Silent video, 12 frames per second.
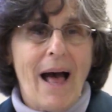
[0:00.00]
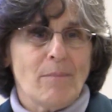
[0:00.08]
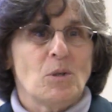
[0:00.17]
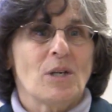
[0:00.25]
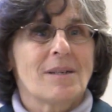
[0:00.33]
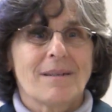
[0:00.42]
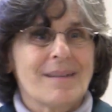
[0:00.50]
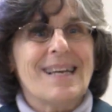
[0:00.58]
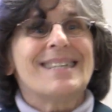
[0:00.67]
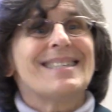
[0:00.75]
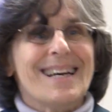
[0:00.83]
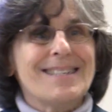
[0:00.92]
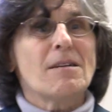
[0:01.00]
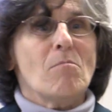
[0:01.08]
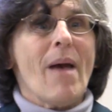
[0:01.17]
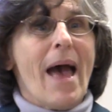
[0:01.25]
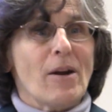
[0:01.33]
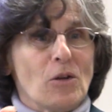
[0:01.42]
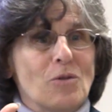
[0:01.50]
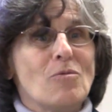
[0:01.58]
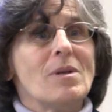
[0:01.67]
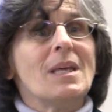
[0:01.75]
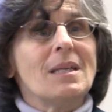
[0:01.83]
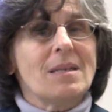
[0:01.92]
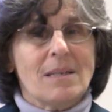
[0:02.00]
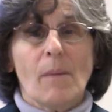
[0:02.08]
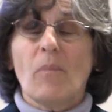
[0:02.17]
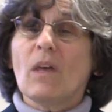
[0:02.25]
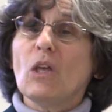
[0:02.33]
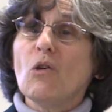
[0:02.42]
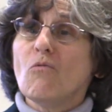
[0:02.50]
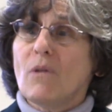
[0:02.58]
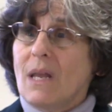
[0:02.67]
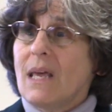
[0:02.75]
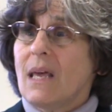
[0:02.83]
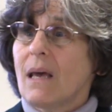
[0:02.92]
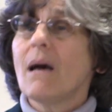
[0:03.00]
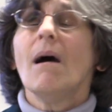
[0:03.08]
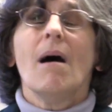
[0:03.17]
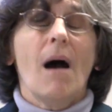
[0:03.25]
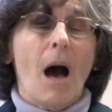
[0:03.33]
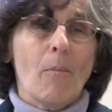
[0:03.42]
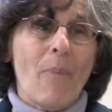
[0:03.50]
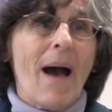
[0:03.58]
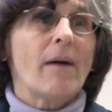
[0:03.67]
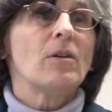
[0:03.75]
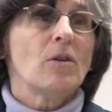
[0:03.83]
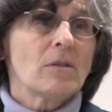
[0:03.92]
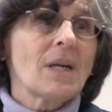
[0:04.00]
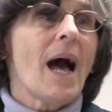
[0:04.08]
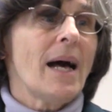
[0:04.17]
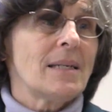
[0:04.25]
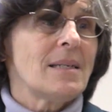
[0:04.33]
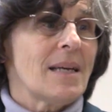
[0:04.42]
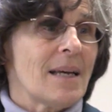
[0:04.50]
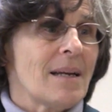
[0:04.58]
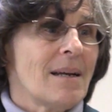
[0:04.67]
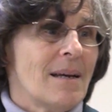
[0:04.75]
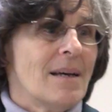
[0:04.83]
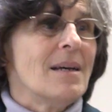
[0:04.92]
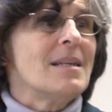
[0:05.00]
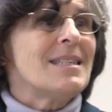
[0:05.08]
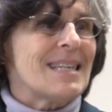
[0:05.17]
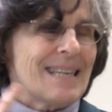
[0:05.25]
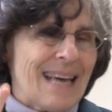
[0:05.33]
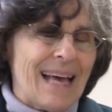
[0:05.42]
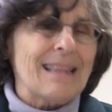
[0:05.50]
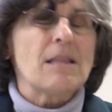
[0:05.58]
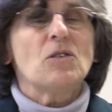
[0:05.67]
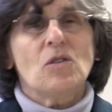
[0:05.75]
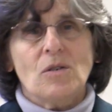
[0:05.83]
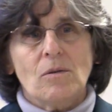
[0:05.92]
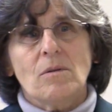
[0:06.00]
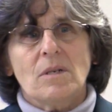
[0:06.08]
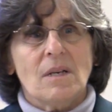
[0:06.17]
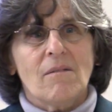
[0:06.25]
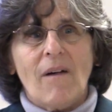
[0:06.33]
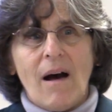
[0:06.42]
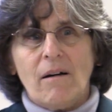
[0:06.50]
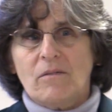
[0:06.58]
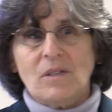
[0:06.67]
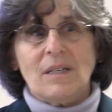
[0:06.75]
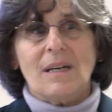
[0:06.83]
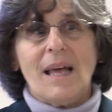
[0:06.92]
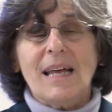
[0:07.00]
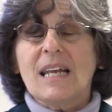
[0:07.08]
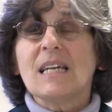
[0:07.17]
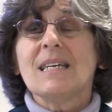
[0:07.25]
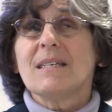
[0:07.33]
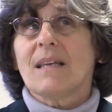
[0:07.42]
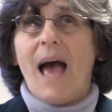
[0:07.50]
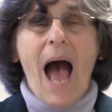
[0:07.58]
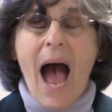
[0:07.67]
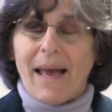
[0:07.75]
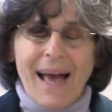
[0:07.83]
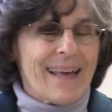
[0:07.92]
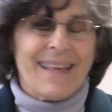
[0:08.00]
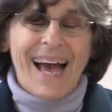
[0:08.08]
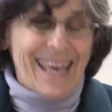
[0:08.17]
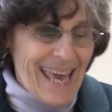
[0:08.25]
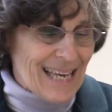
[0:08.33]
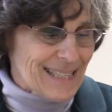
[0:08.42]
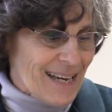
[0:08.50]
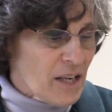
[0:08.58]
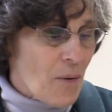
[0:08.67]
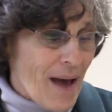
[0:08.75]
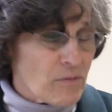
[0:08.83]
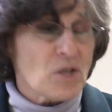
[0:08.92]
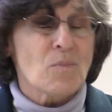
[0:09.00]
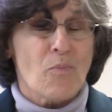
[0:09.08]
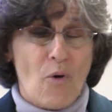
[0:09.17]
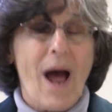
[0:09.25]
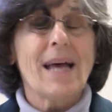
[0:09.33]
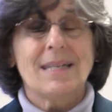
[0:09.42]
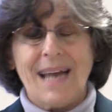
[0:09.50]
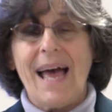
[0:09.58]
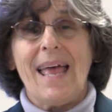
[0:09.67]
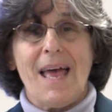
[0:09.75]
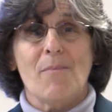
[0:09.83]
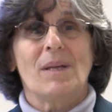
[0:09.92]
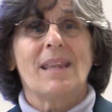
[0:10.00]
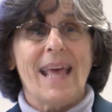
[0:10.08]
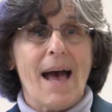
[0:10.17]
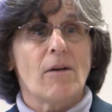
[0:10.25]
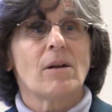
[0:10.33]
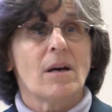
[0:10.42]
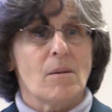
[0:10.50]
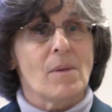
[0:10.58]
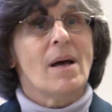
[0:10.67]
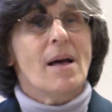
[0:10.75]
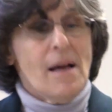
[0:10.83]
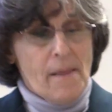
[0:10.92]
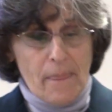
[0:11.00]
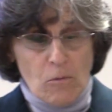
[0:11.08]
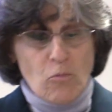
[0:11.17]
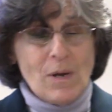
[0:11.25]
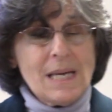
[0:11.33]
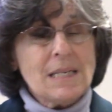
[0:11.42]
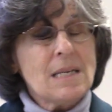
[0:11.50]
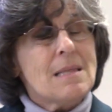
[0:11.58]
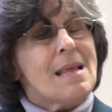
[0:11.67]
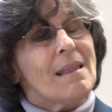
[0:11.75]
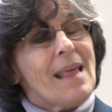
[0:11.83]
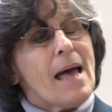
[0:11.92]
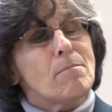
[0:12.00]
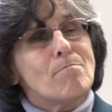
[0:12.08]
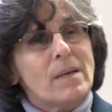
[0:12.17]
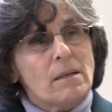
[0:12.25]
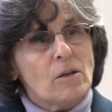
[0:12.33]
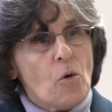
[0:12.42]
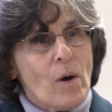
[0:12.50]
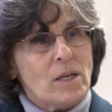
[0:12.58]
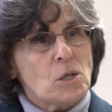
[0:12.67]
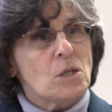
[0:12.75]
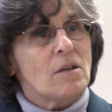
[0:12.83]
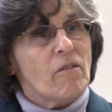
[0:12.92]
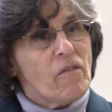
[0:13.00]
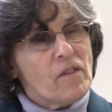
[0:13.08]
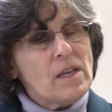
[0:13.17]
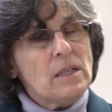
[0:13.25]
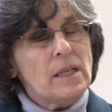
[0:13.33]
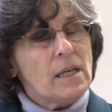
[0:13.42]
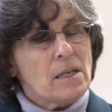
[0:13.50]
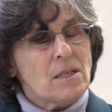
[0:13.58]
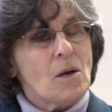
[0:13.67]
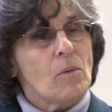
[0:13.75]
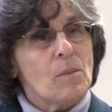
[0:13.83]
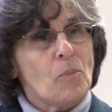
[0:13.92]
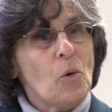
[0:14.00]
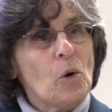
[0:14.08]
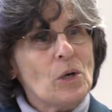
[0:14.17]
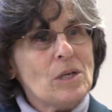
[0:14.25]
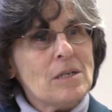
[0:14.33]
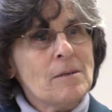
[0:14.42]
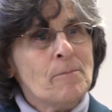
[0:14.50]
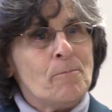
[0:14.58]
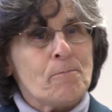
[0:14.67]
object. It doesn't matter. You need something unique about your content to get the students involved in. And it is, I can't tell you how surprised I am at the outcome. The reason that that middle question of feeling is so important